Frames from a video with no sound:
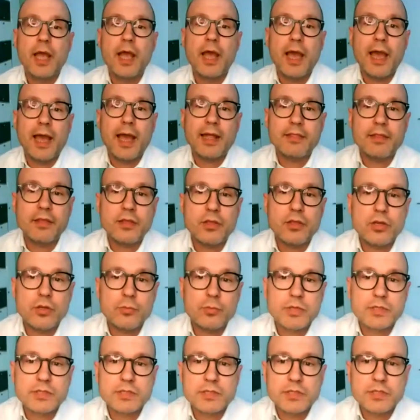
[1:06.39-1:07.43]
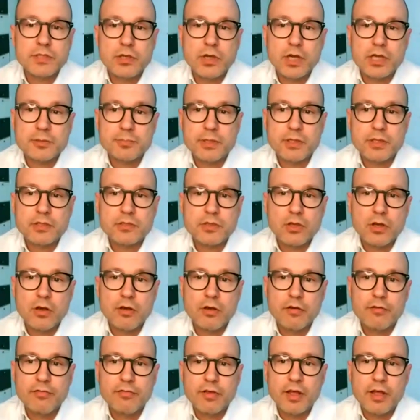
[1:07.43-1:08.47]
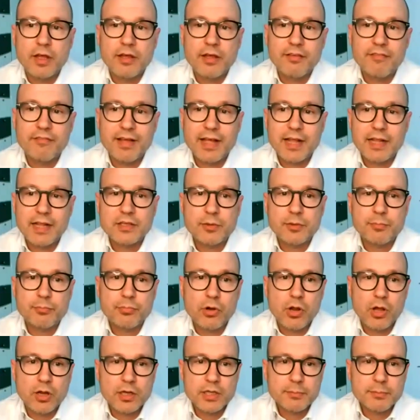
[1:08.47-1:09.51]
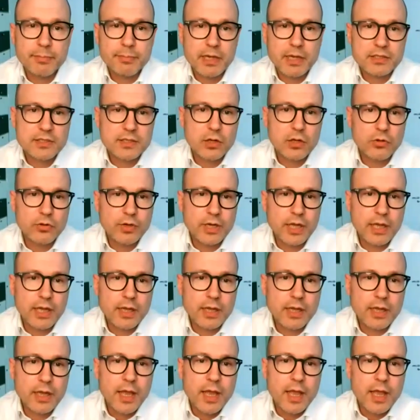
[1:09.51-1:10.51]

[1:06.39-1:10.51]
at the University Hospitals of Vall d'Hebron, Barcelona.